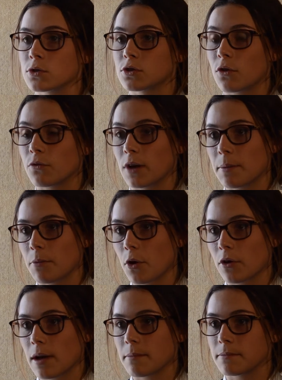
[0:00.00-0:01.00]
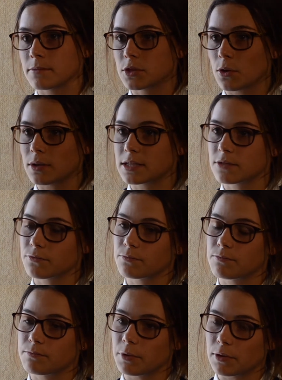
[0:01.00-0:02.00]
software program. So it's
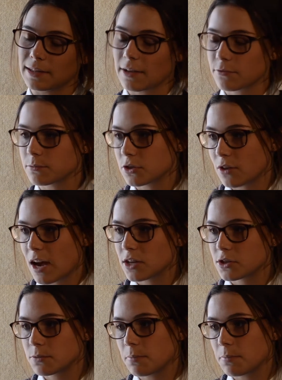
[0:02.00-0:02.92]
building that from scratch.